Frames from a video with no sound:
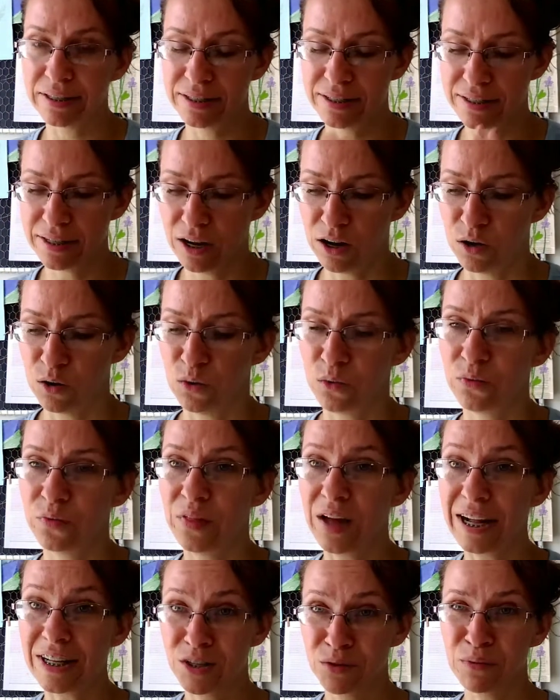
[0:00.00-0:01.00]
So
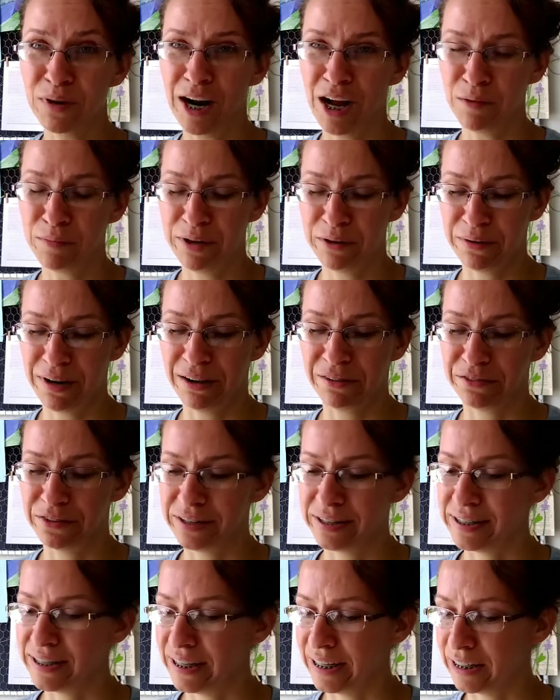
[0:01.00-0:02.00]
that's what I'll be
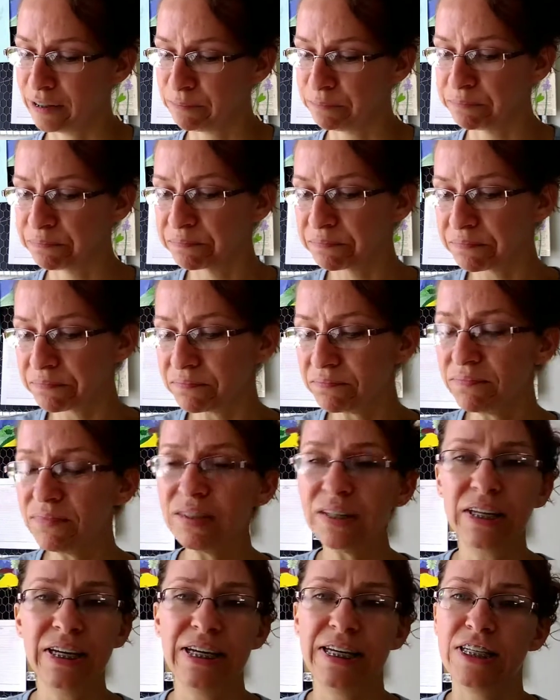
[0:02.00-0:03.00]
referencing.
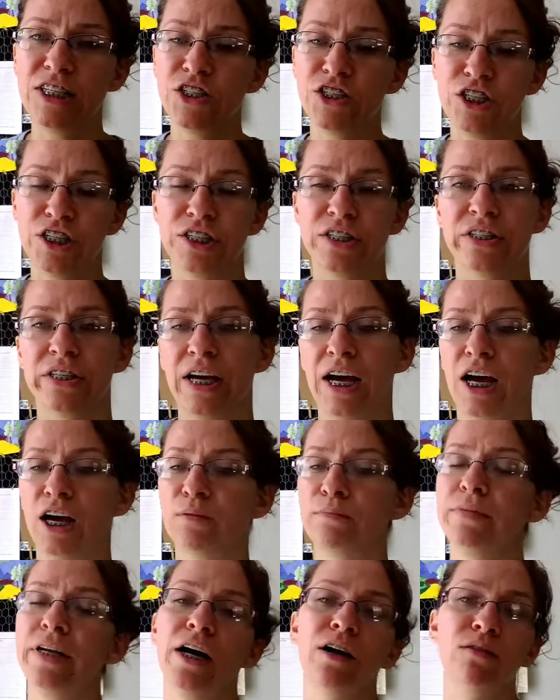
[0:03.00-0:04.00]
It's just
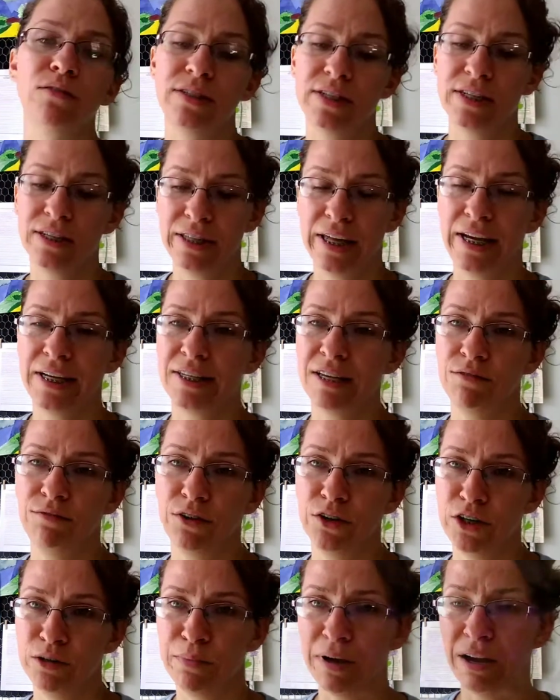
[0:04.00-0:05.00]
notes and things I've learned